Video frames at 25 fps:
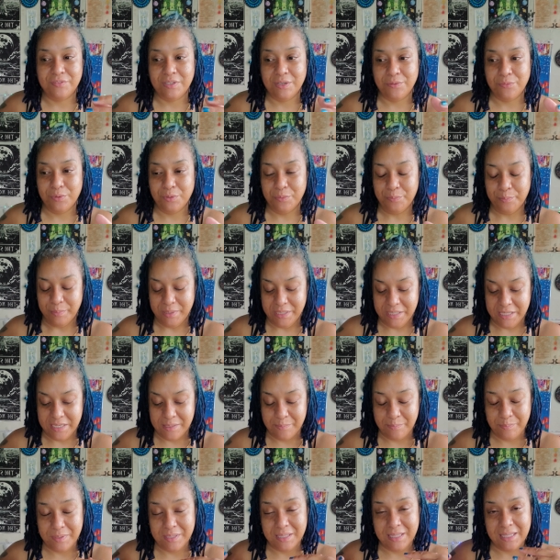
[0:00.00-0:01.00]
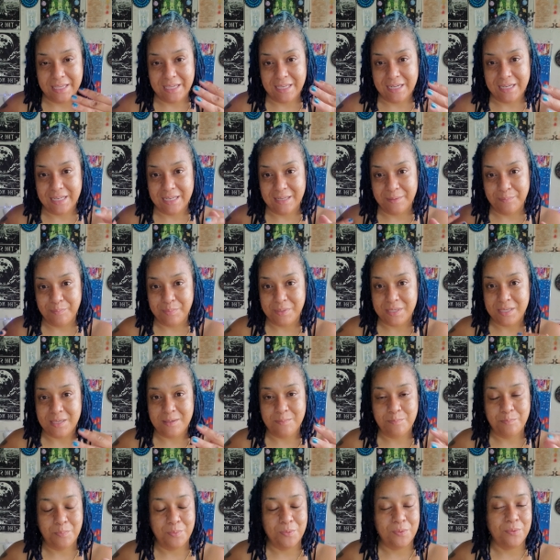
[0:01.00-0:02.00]
They were manipulating
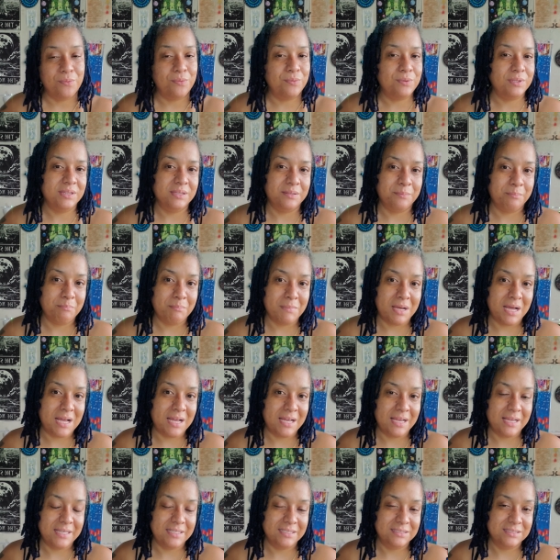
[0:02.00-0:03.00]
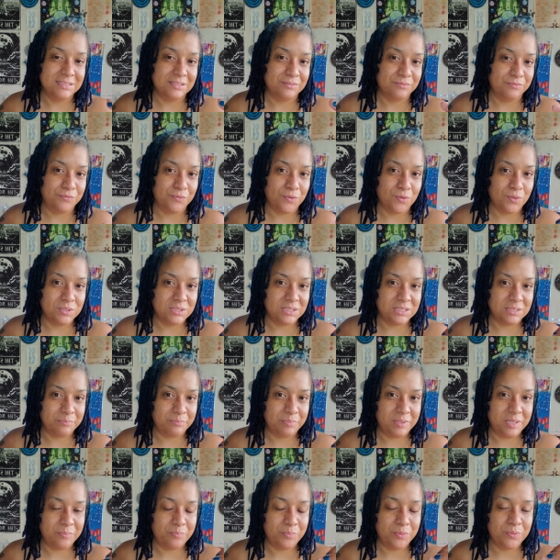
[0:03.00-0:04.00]
people in the minds and forcing
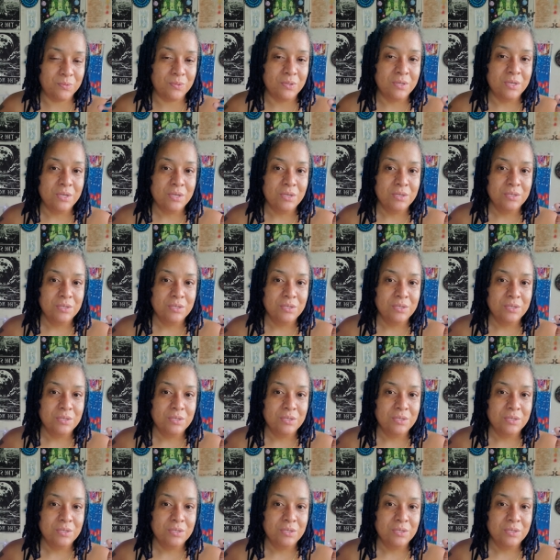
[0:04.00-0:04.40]
people